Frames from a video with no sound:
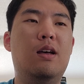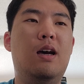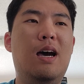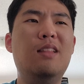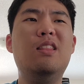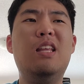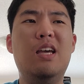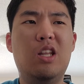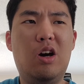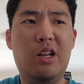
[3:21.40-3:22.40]
had
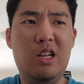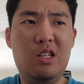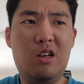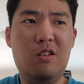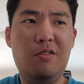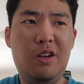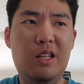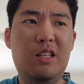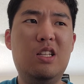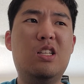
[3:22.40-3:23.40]
they not
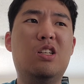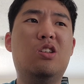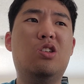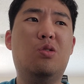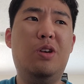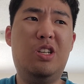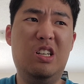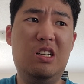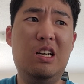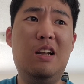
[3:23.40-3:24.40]
intervened, this
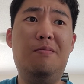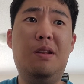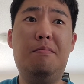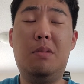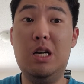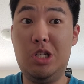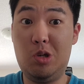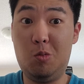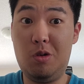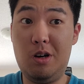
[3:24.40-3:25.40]
situation could have been much
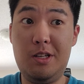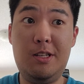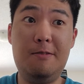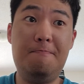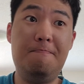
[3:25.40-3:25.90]
worse.